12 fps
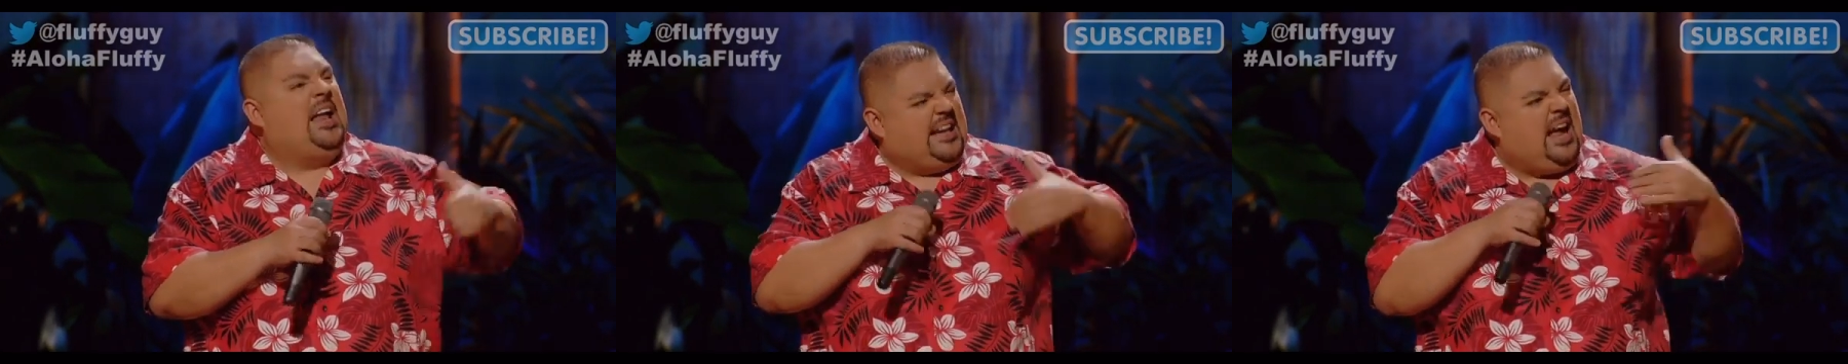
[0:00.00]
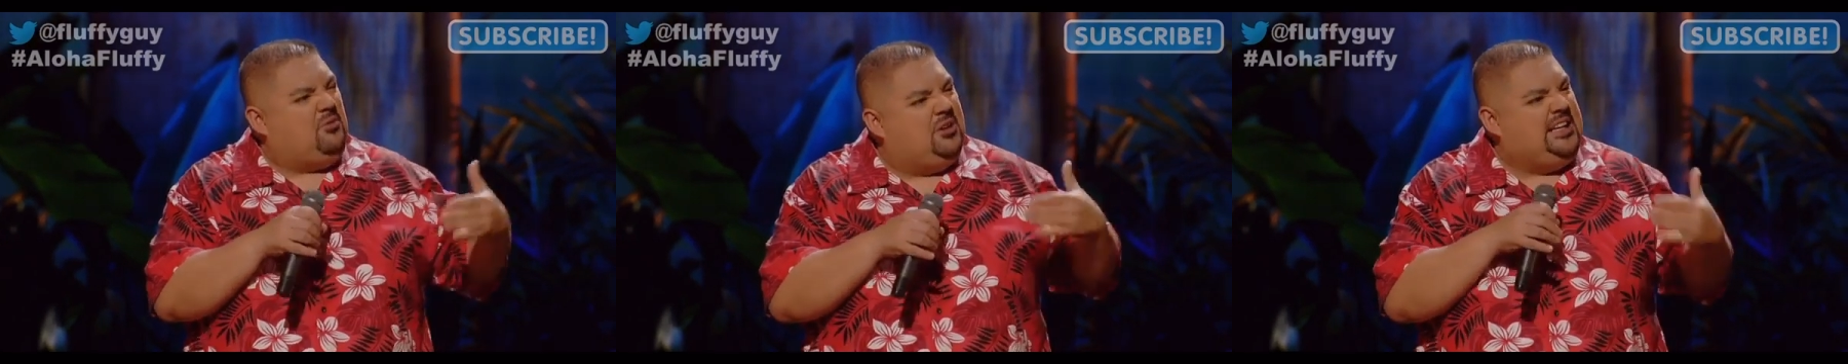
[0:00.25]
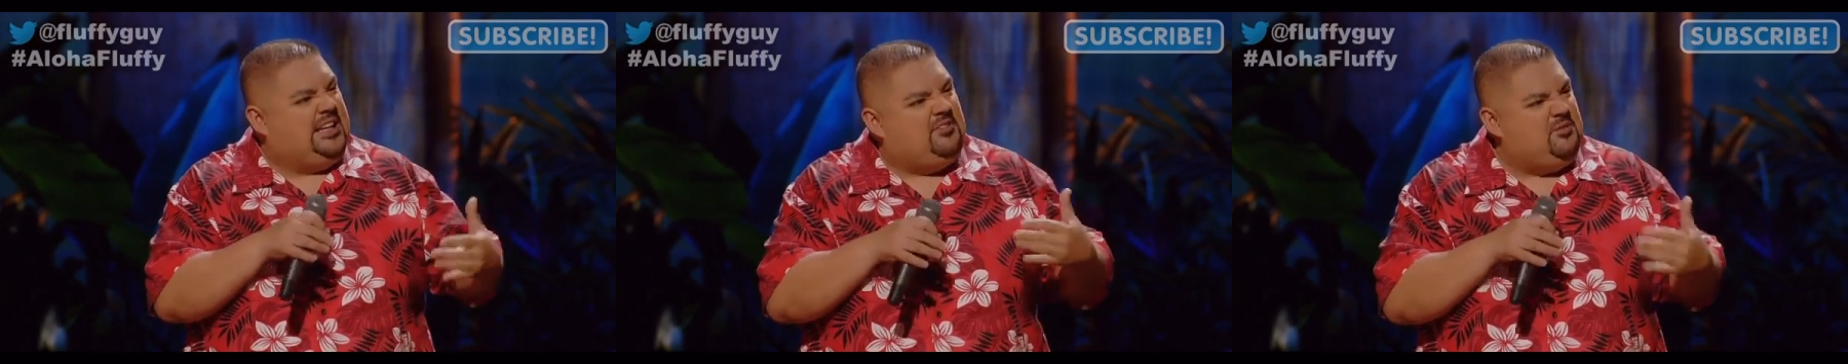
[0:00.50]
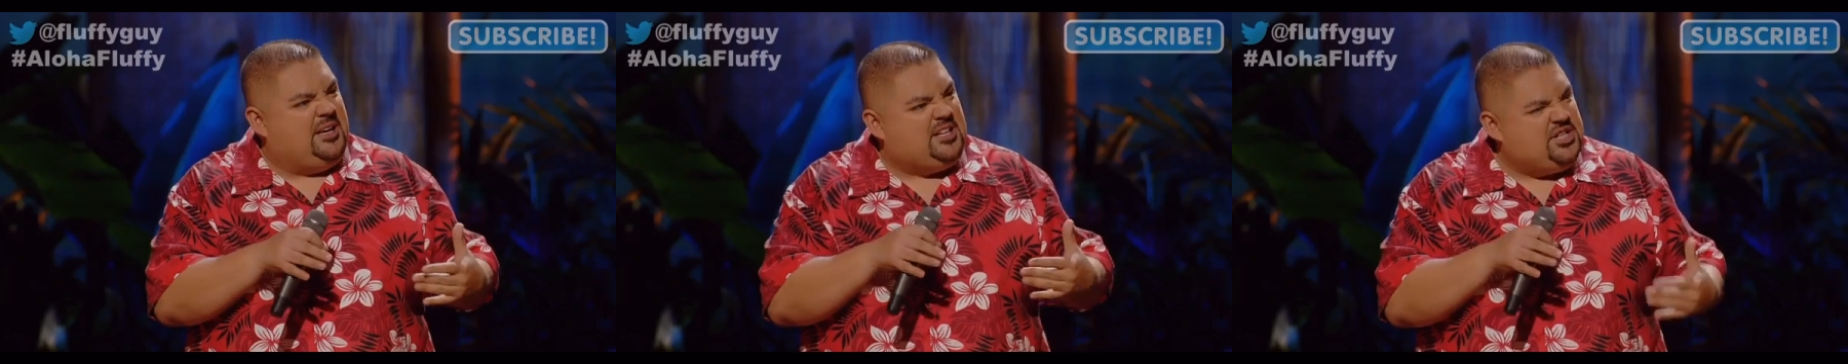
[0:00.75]
not really
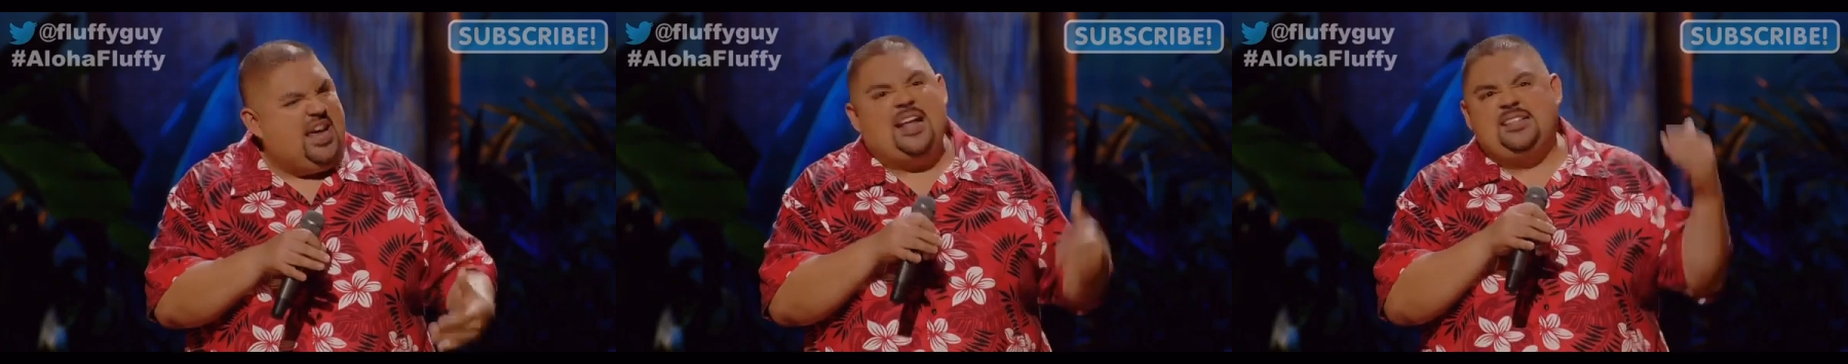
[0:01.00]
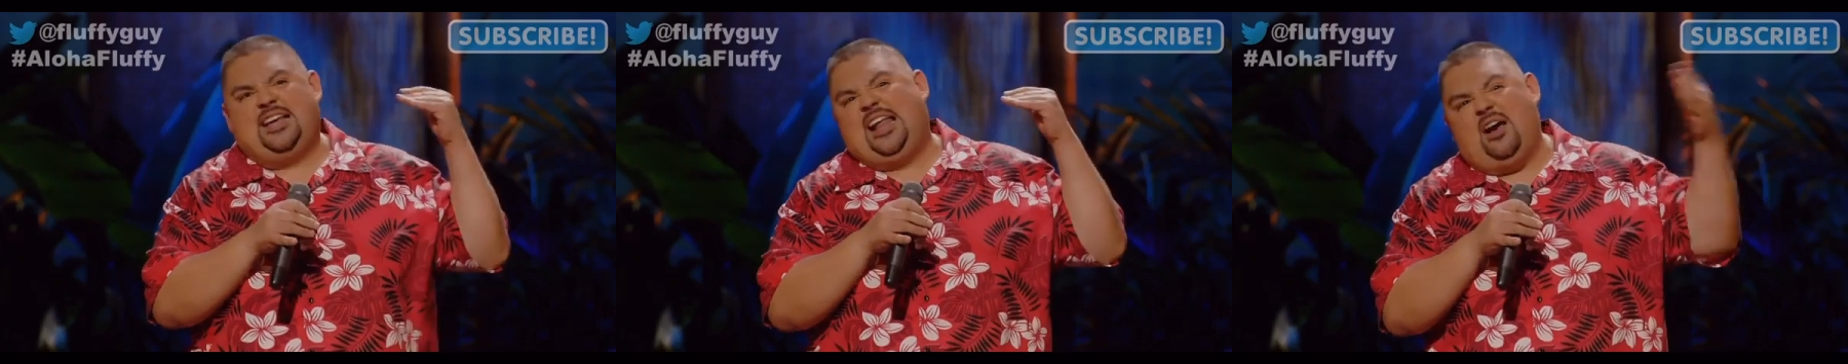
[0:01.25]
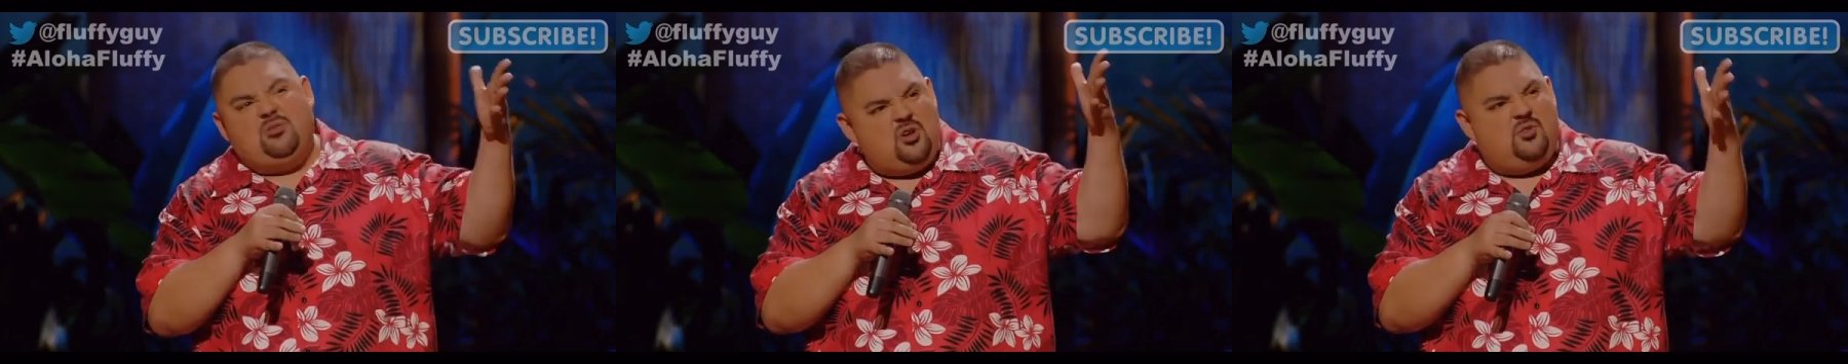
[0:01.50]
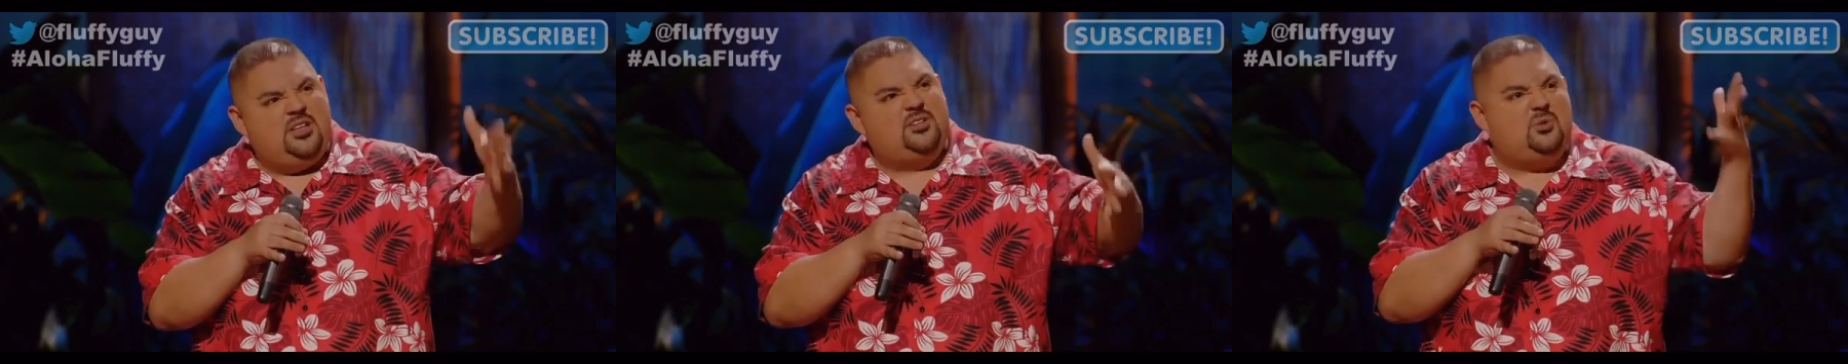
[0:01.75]
giving me a chance, and I was
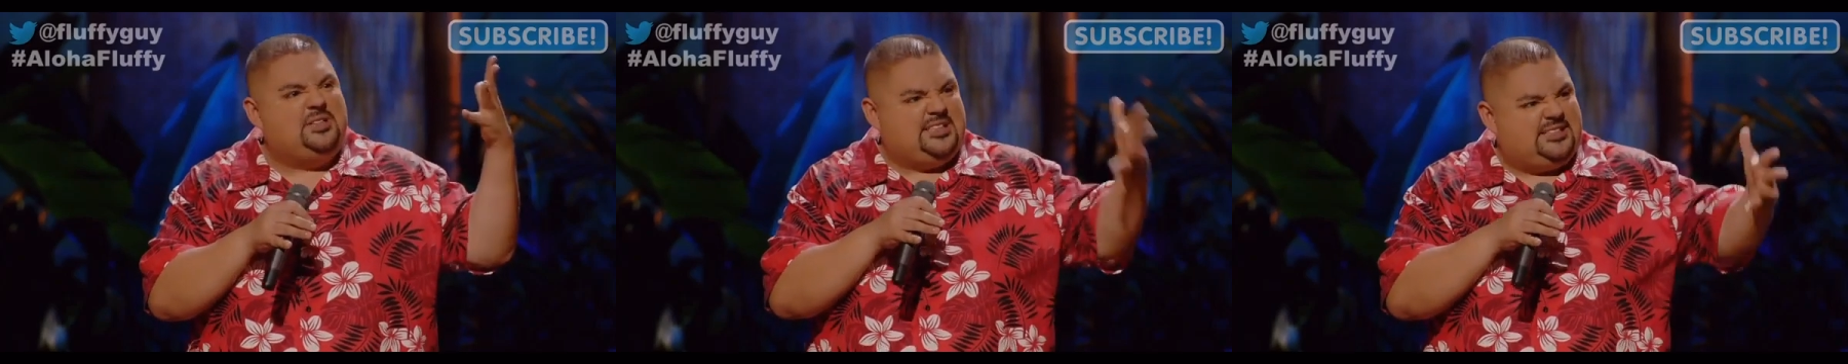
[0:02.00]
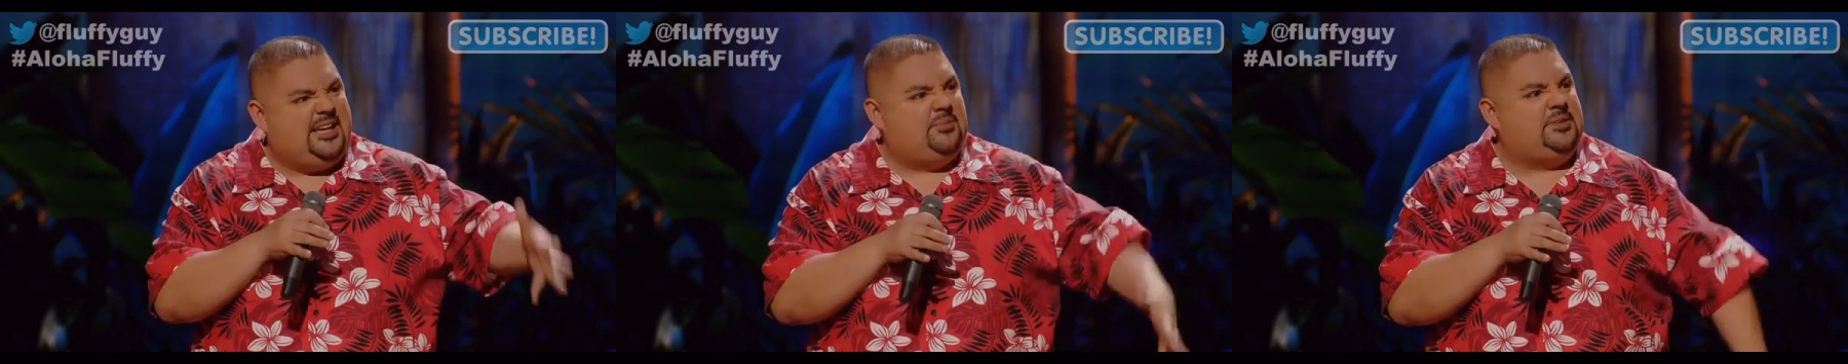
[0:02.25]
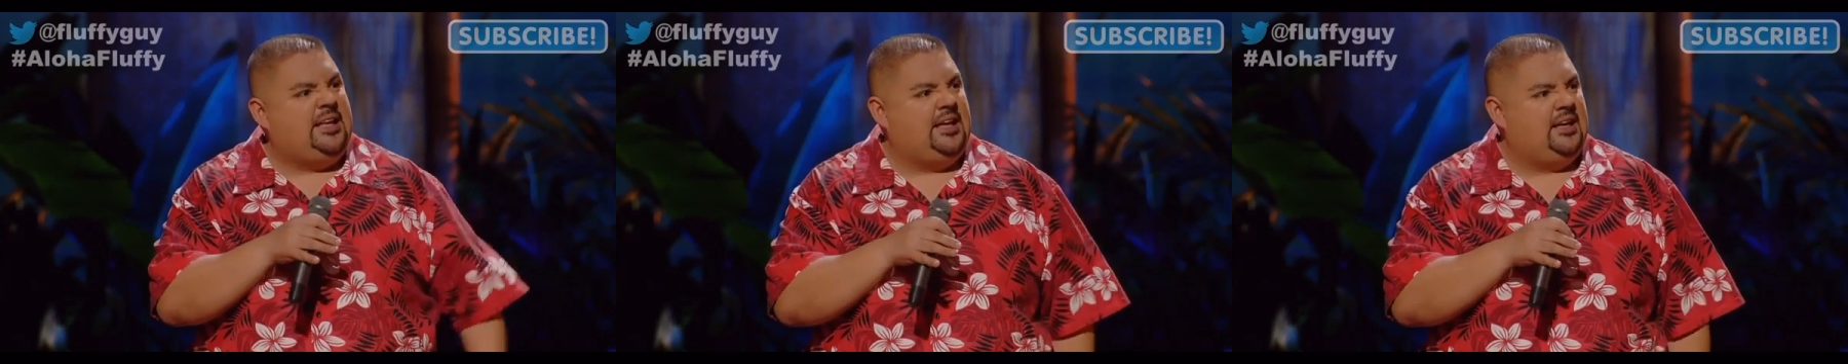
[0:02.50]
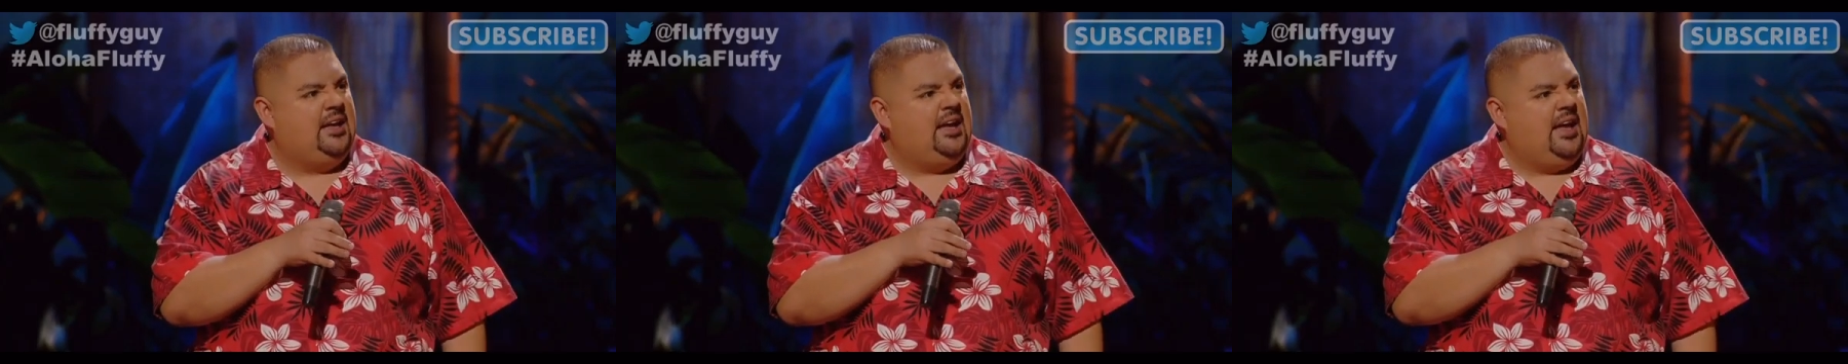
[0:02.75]
over there doing the same thing.